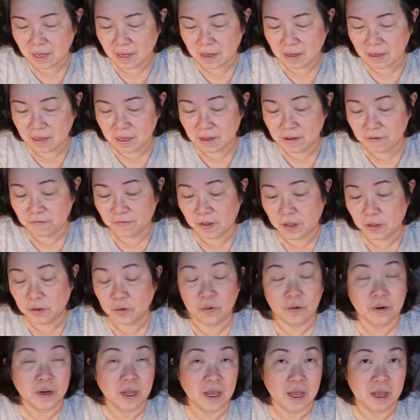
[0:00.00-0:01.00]
If they
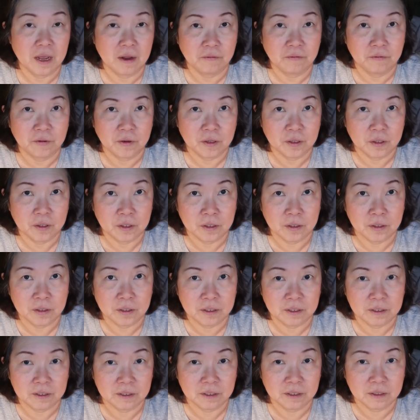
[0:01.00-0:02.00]
don't have a
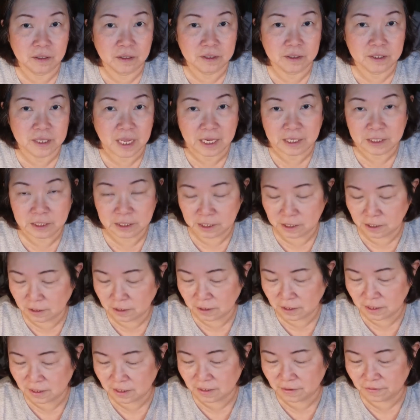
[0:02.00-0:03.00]
Santa
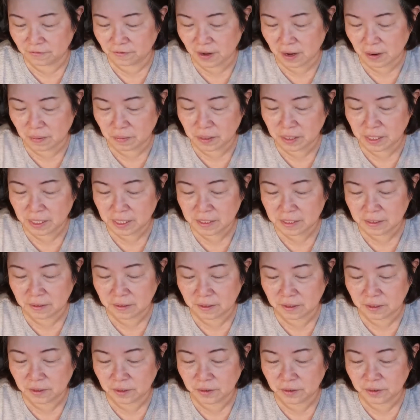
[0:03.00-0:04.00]
in the family,
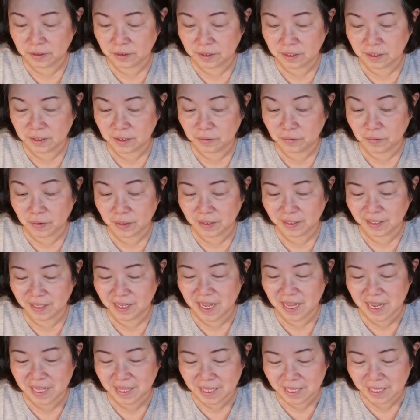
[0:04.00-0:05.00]
so this is what
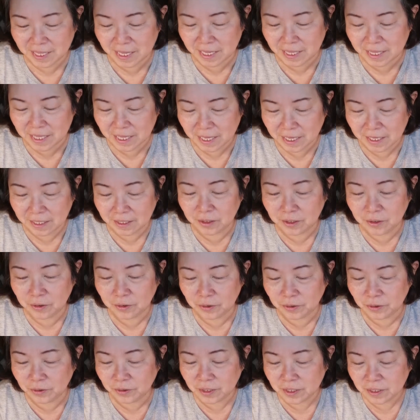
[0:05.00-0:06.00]
they
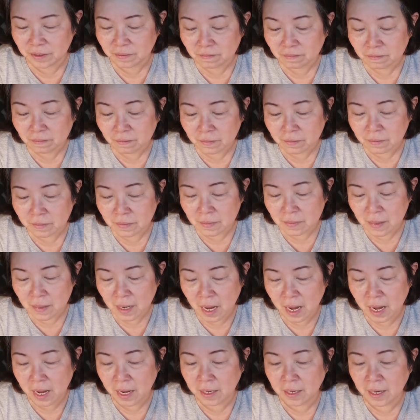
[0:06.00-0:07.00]
do.
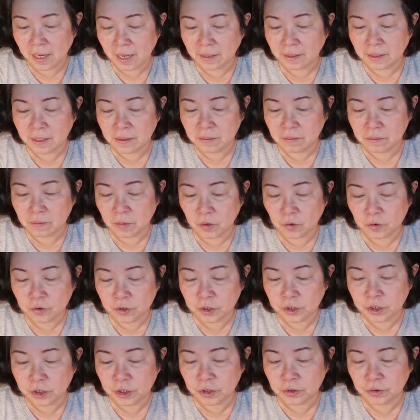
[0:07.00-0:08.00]
And I think
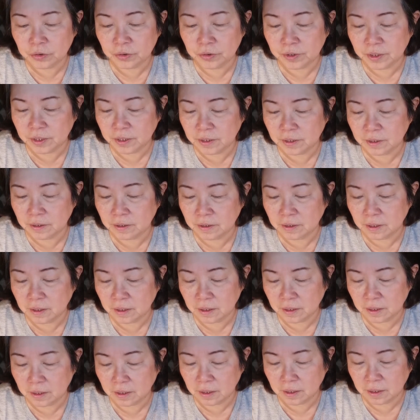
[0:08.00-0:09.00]
most children
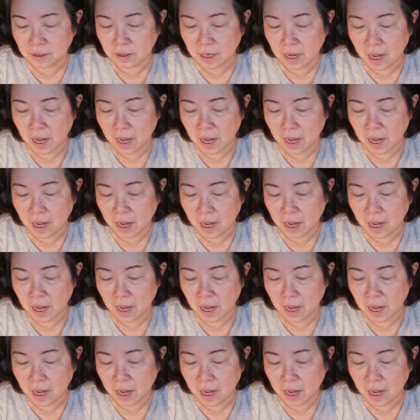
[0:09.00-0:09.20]
are